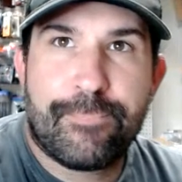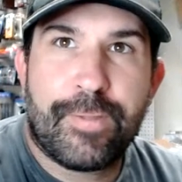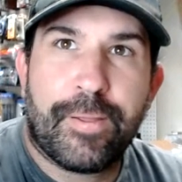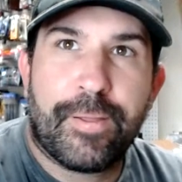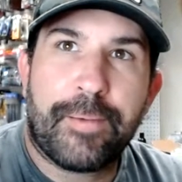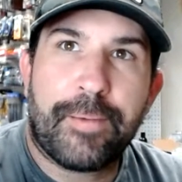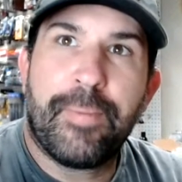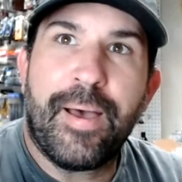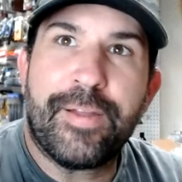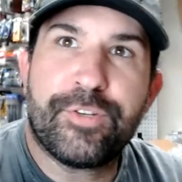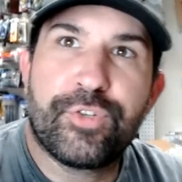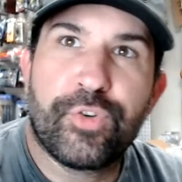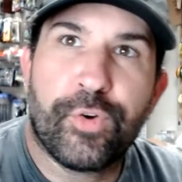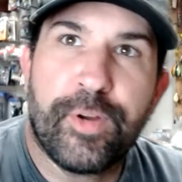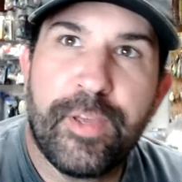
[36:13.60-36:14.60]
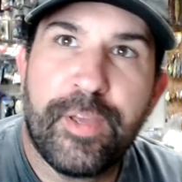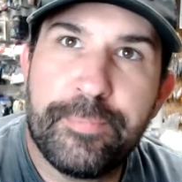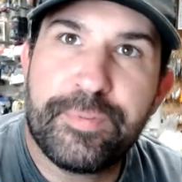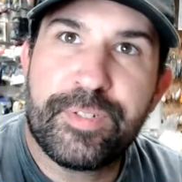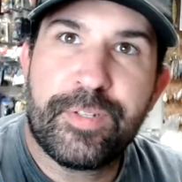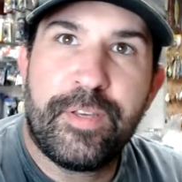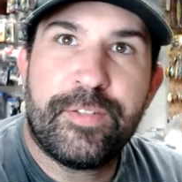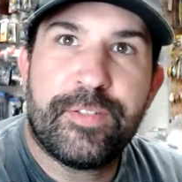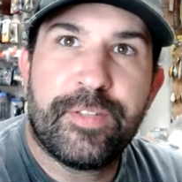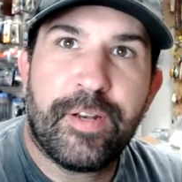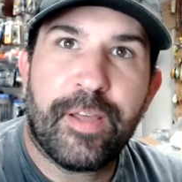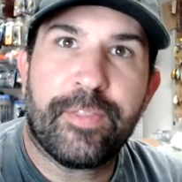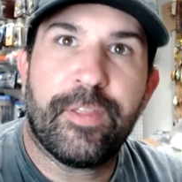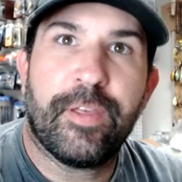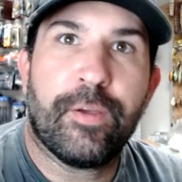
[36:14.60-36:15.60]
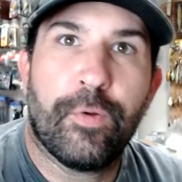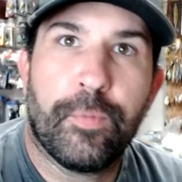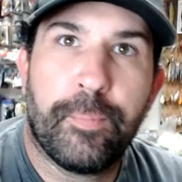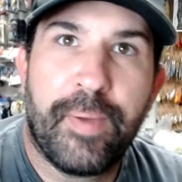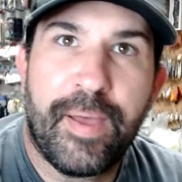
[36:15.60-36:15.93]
Like my dream season, I think on